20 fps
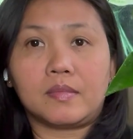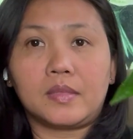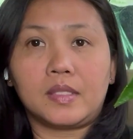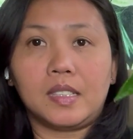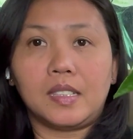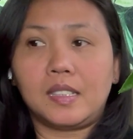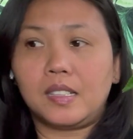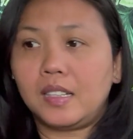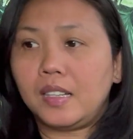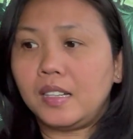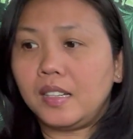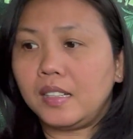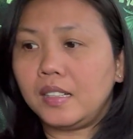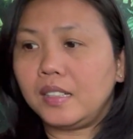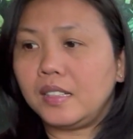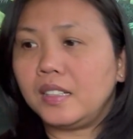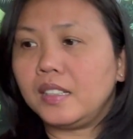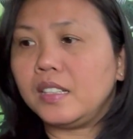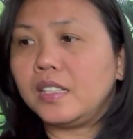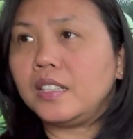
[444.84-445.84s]
ta-da!
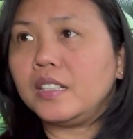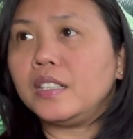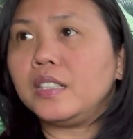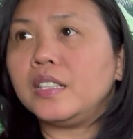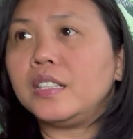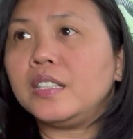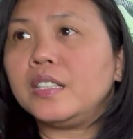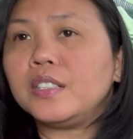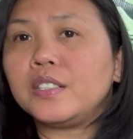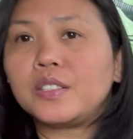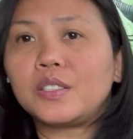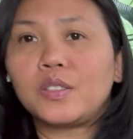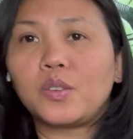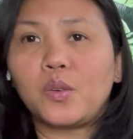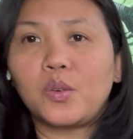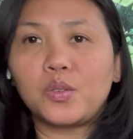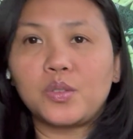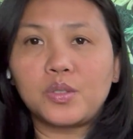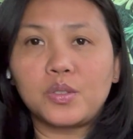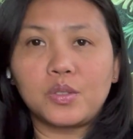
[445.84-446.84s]

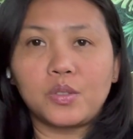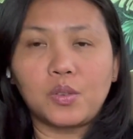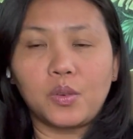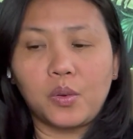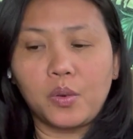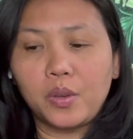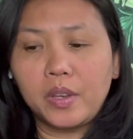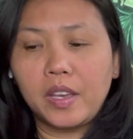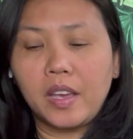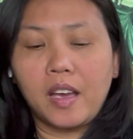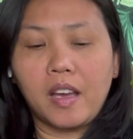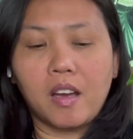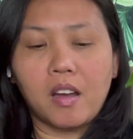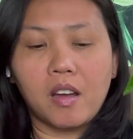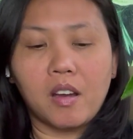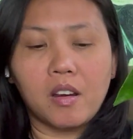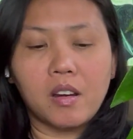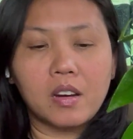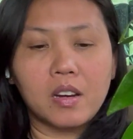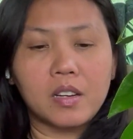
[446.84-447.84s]
So Hoya
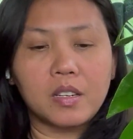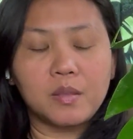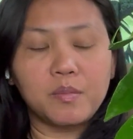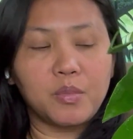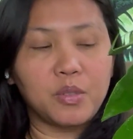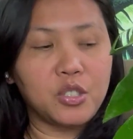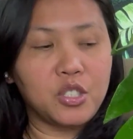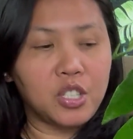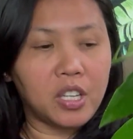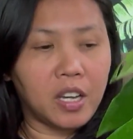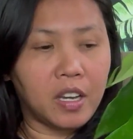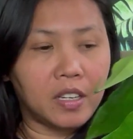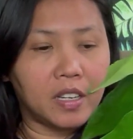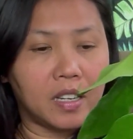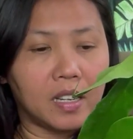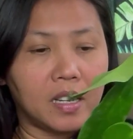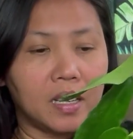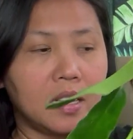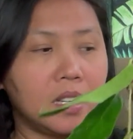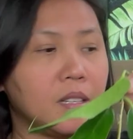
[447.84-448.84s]

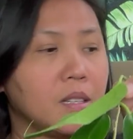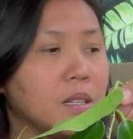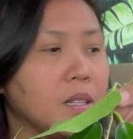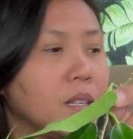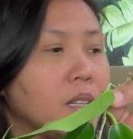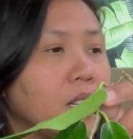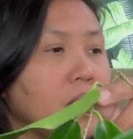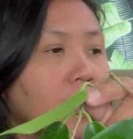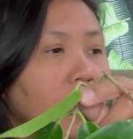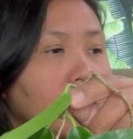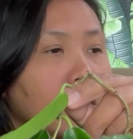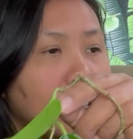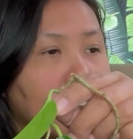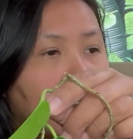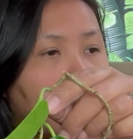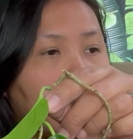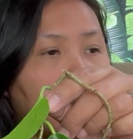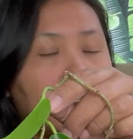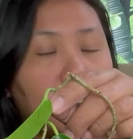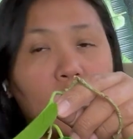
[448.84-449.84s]
archboldiana
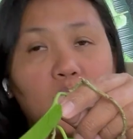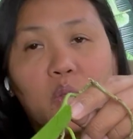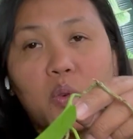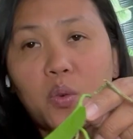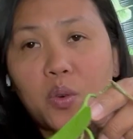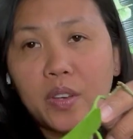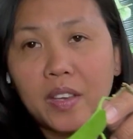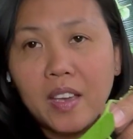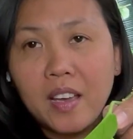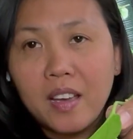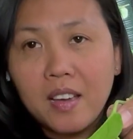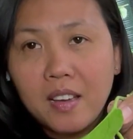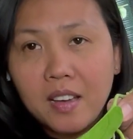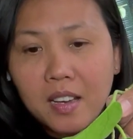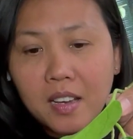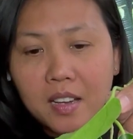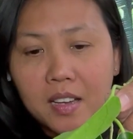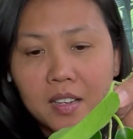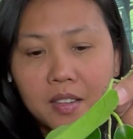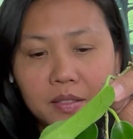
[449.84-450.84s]
and
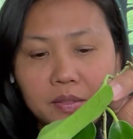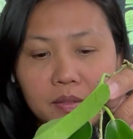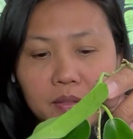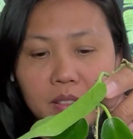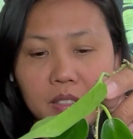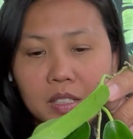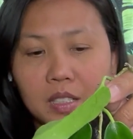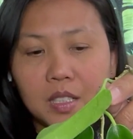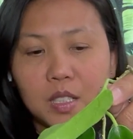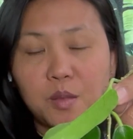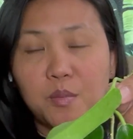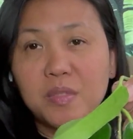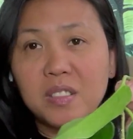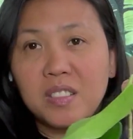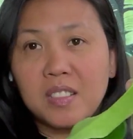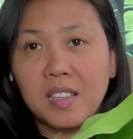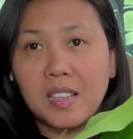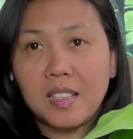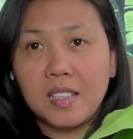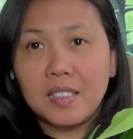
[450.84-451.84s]
Hoya, let me
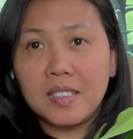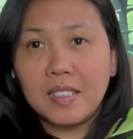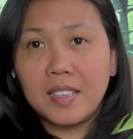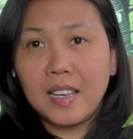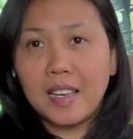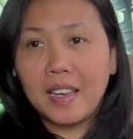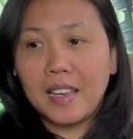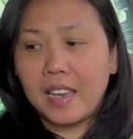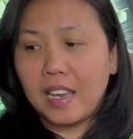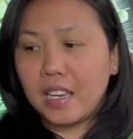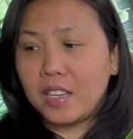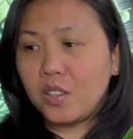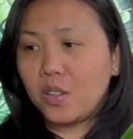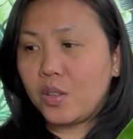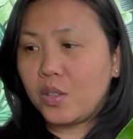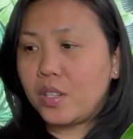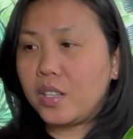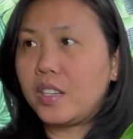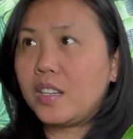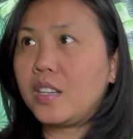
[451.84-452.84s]
see, hang
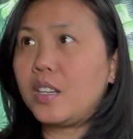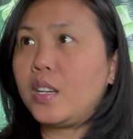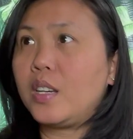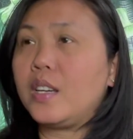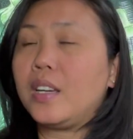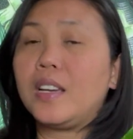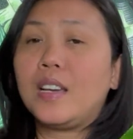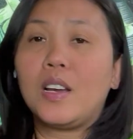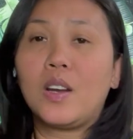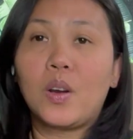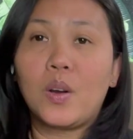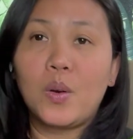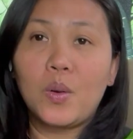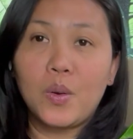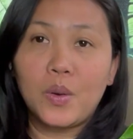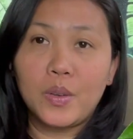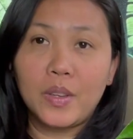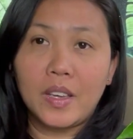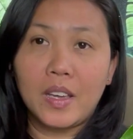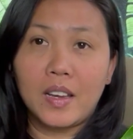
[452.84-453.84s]
on,
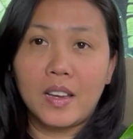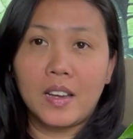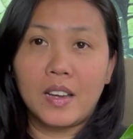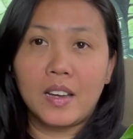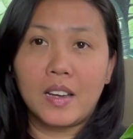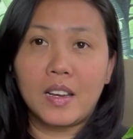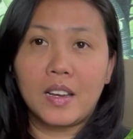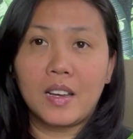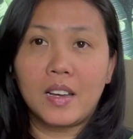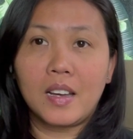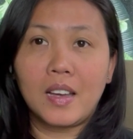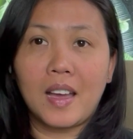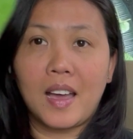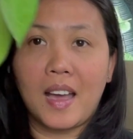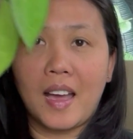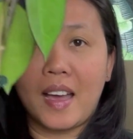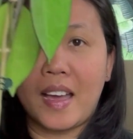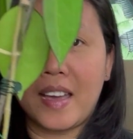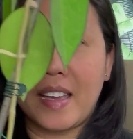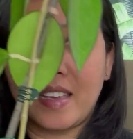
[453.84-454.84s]
Hoya
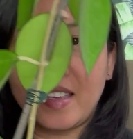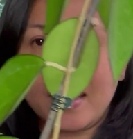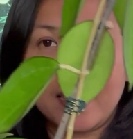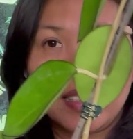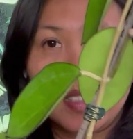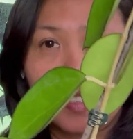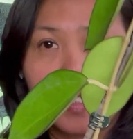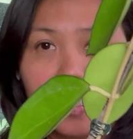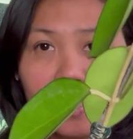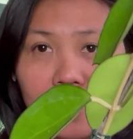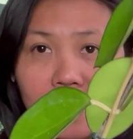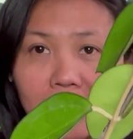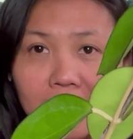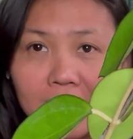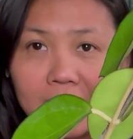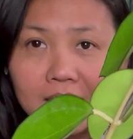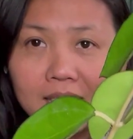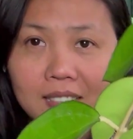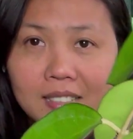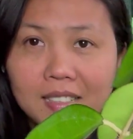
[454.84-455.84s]
eyes.
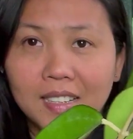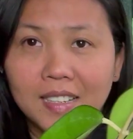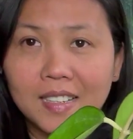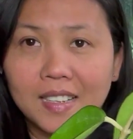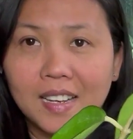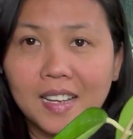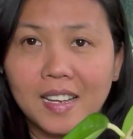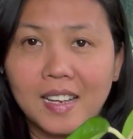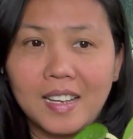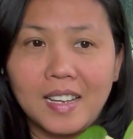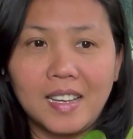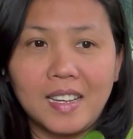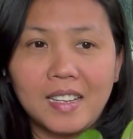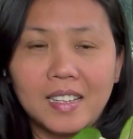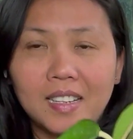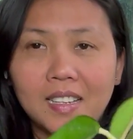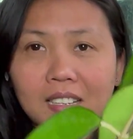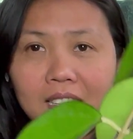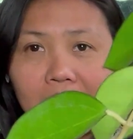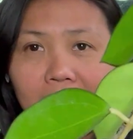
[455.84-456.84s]
Ta-da!
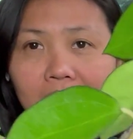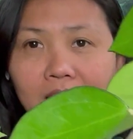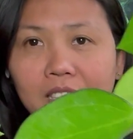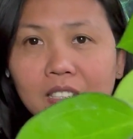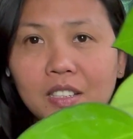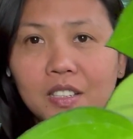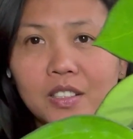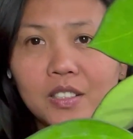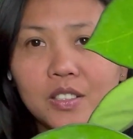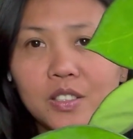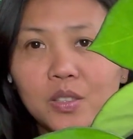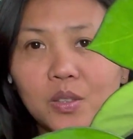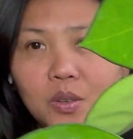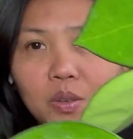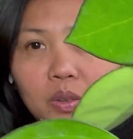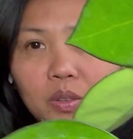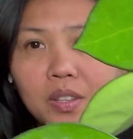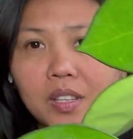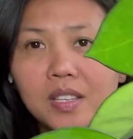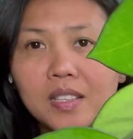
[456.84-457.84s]

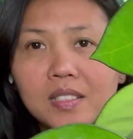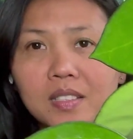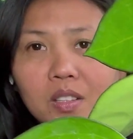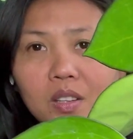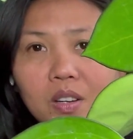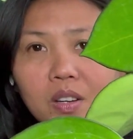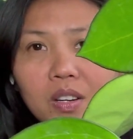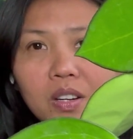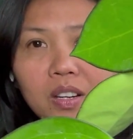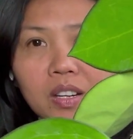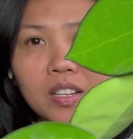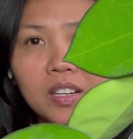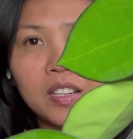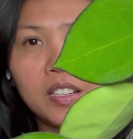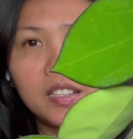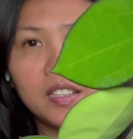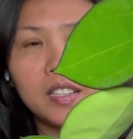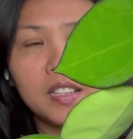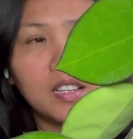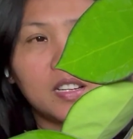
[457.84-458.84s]
So these are
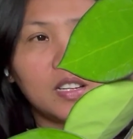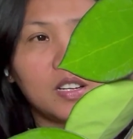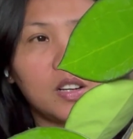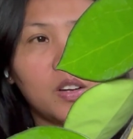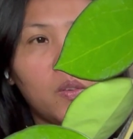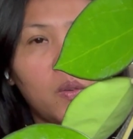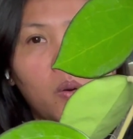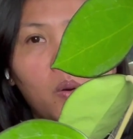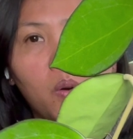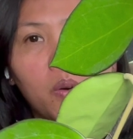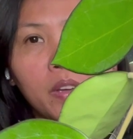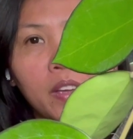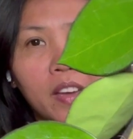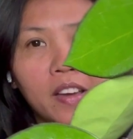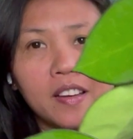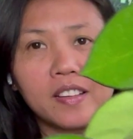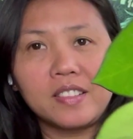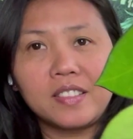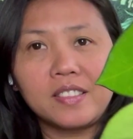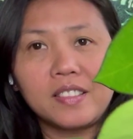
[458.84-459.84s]
the
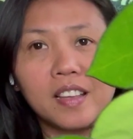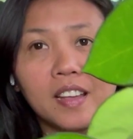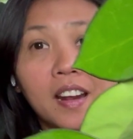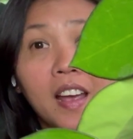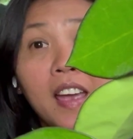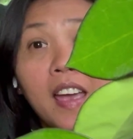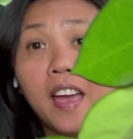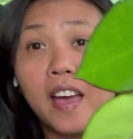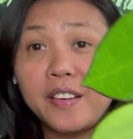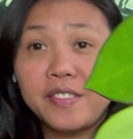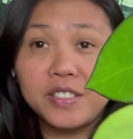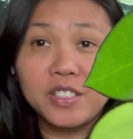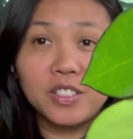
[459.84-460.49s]
Hoyas that I have